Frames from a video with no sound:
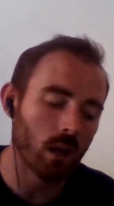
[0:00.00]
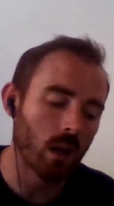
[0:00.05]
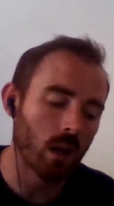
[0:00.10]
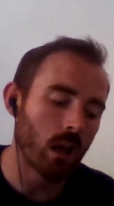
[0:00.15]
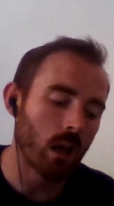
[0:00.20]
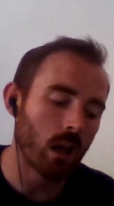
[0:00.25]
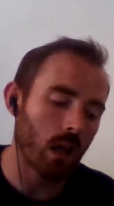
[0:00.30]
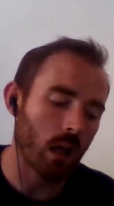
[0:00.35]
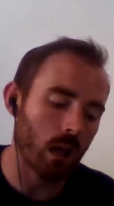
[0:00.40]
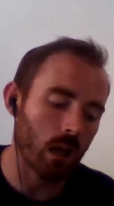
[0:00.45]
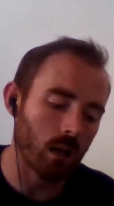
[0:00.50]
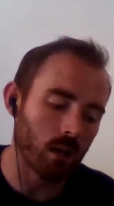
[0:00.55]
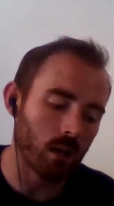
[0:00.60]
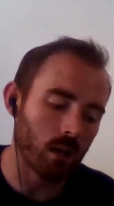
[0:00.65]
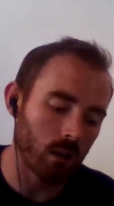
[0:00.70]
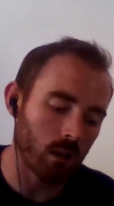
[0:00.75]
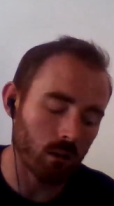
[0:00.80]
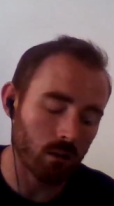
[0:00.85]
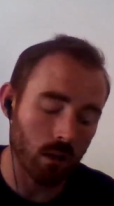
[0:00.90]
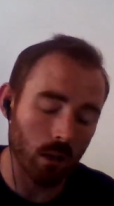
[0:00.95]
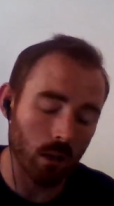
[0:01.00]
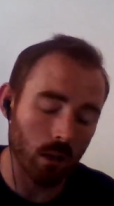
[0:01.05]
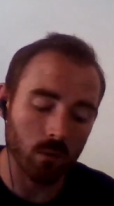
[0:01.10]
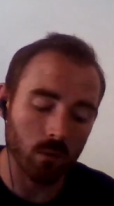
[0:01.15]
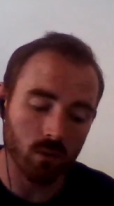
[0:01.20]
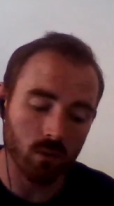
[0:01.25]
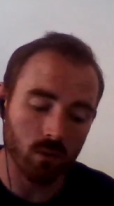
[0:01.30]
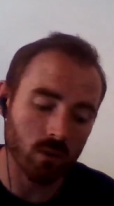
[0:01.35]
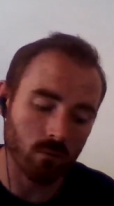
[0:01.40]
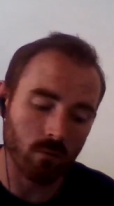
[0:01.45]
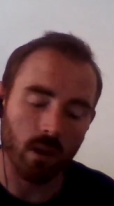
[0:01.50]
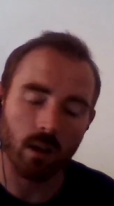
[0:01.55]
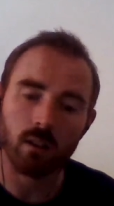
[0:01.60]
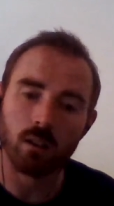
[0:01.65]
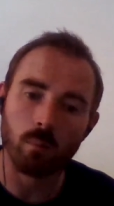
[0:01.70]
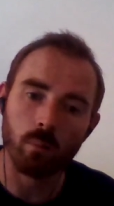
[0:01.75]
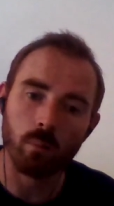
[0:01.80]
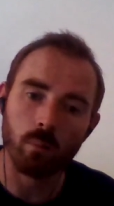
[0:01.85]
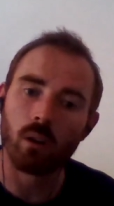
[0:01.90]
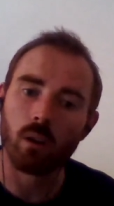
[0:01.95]
and he, they will just direct the
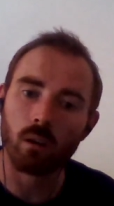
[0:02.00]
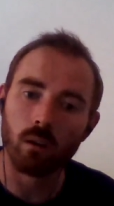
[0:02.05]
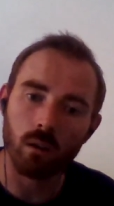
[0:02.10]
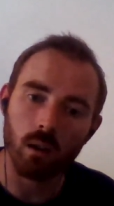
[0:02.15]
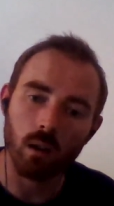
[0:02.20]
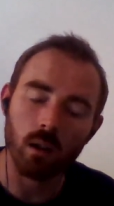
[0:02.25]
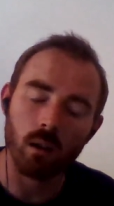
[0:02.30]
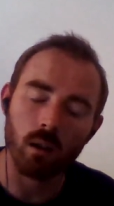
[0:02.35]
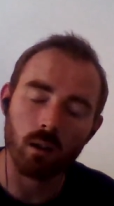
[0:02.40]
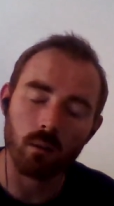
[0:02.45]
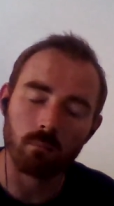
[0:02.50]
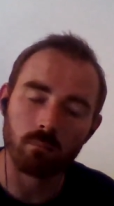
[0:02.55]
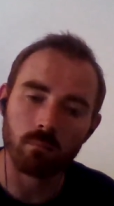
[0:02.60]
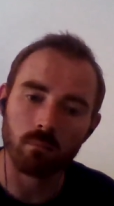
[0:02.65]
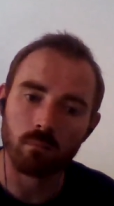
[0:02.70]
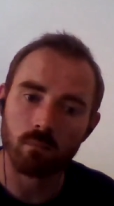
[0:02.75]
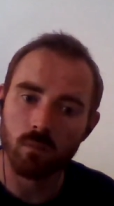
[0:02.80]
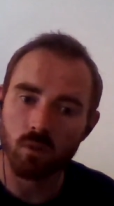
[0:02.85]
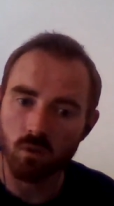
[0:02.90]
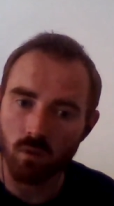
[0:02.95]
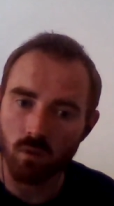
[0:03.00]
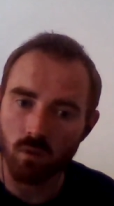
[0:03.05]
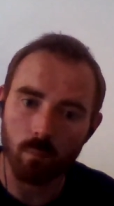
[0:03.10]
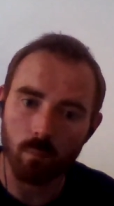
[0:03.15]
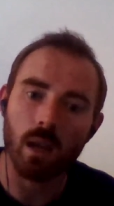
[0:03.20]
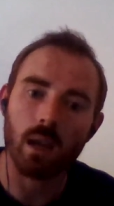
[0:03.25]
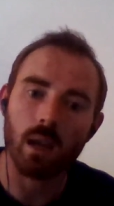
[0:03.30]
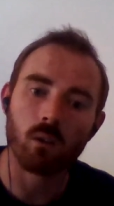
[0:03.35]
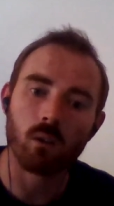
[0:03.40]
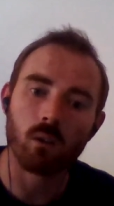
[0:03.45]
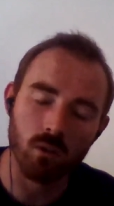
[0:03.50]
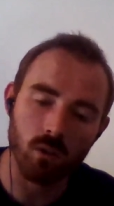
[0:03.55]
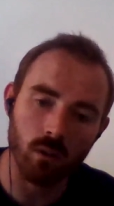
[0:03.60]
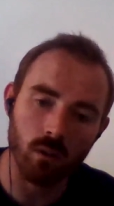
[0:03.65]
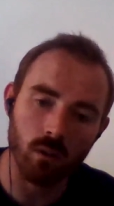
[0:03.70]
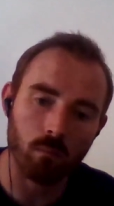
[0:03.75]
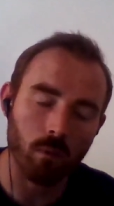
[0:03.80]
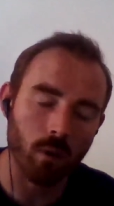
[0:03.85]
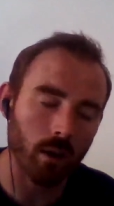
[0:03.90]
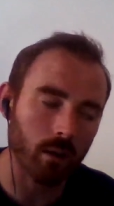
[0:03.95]
ball um, straight back or to the
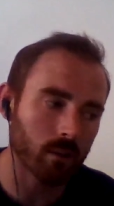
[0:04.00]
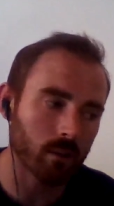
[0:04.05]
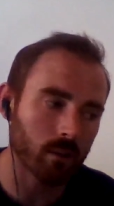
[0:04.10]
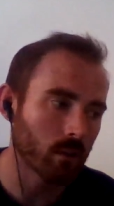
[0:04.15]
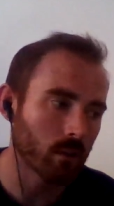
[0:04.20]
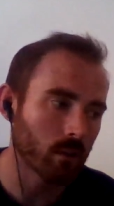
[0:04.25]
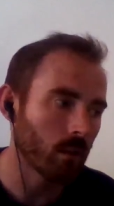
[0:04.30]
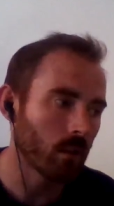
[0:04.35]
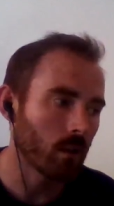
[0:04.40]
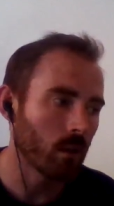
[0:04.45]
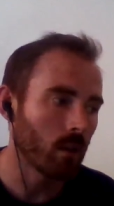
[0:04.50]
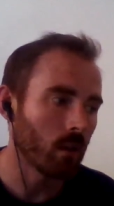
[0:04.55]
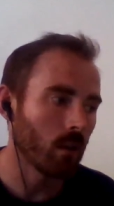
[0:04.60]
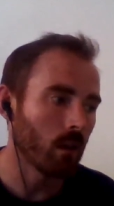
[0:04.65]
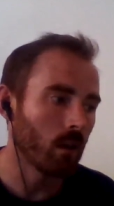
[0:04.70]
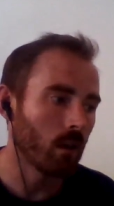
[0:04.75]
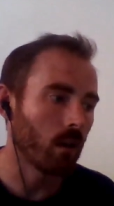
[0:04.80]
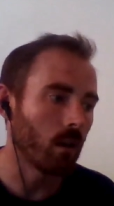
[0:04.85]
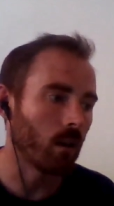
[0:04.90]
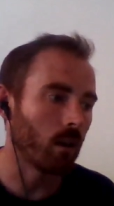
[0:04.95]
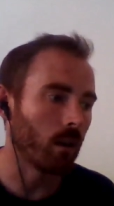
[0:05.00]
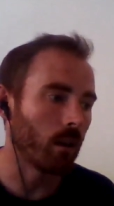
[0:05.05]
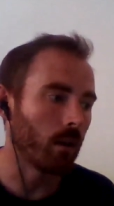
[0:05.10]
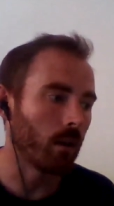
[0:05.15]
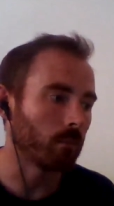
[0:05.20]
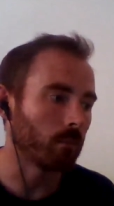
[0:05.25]
right. Um,